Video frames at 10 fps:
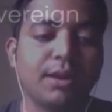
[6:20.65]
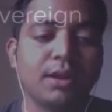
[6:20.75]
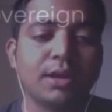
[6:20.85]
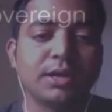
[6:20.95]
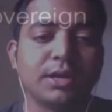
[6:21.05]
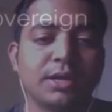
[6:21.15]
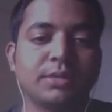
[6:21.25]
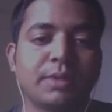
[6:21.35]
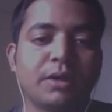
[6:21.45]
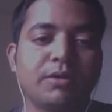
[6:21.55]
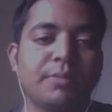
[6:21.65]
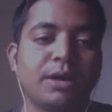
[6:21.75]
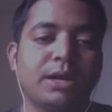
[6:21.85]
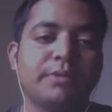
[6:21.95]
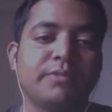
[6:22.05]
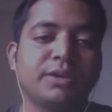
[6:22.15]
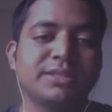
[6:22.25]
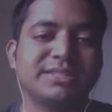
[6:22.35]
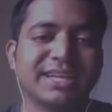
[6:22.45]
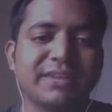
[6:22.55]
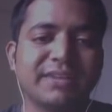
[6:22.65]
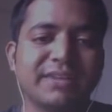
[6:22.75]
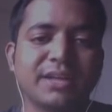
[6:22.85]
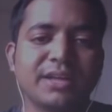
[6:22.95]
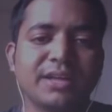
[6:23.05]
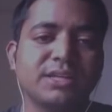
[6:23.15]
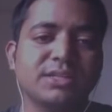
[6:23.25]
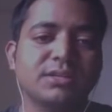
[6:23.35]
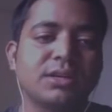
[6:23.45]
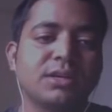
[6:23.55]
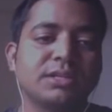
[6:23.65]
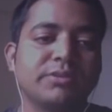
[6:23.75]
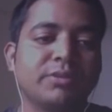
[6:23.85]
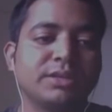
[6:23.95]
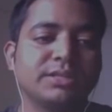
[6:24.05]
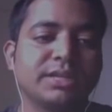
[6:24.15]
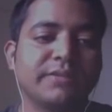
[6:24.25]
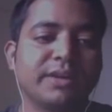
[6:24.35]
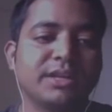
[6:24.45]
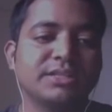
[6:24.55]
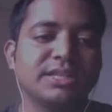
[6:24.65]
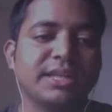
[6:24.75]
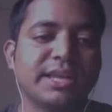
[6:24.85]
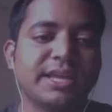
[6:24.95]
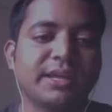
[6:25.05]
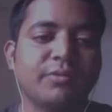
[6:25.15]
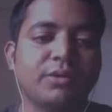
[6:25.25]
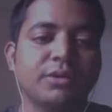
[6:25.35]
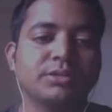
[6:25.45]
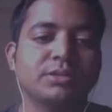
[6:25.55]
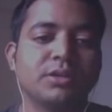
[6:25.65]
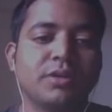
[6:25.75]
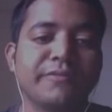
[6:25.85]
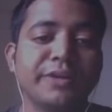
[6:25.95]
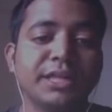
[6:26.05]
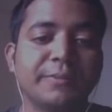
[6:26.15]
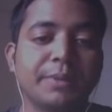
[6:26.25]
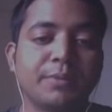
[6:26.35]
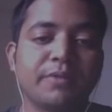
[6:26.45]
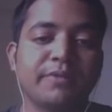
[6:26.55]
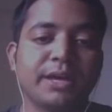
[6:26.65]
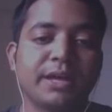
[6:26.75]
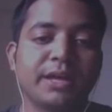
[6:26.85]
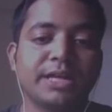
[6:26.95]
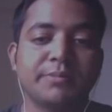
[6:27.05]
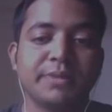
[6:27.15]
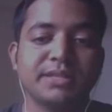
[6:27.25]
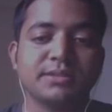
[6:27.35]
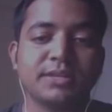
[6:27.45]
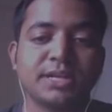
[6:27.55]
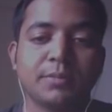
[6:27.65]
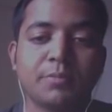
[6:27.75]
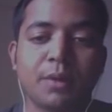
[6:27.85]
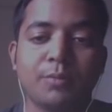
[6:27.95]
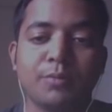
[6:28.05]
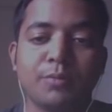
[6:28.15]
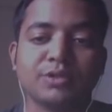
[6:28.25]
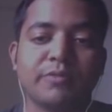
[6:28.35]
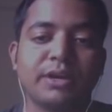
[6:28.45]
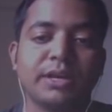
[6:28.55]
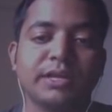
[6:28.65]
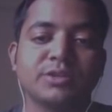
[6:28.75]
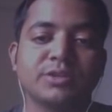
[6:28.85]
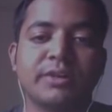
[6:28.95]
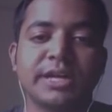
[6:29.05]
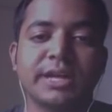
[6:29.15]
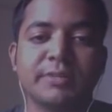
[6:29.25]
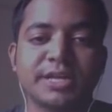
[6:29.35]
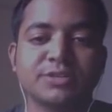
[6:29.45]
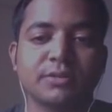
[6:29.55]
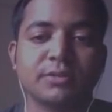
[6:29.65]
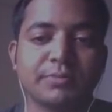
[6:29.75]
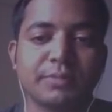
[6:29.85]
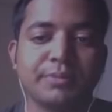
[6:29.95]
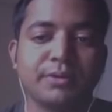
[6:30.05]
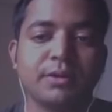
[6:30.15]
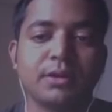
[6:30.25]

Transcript: It is in the power of parliament. What is the significance of this? See, what is the significance? See the enacting words. We the people of India. That means that is a popular sovereignty. Sovereignty emanates from the people.